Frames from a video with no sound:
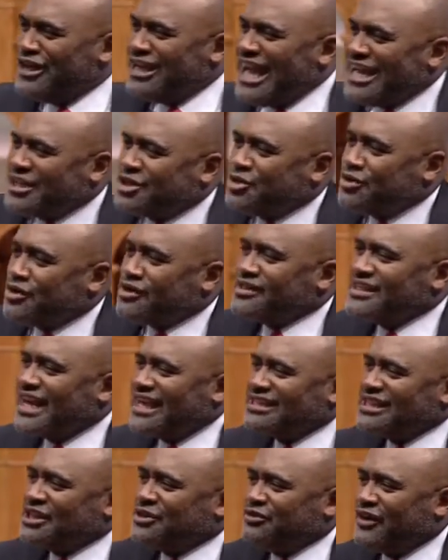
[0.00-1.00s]

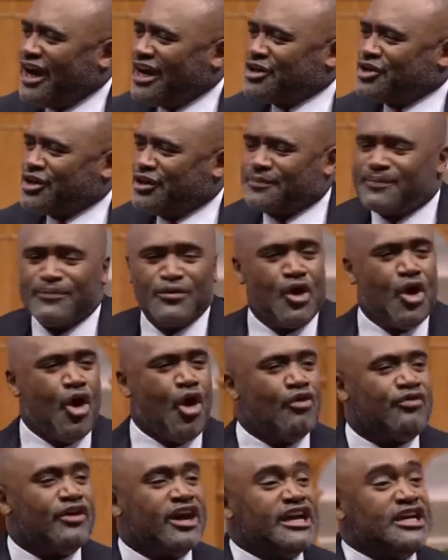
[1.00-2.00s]
satisfaction over
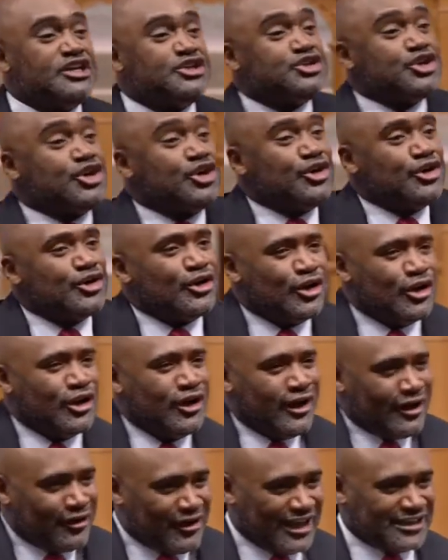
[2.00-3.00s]
eternal
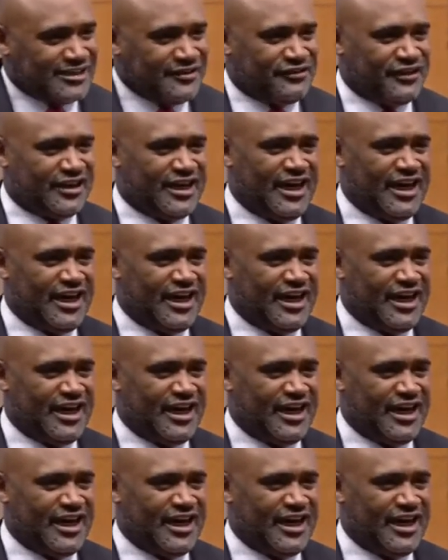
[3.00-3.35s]
gratification.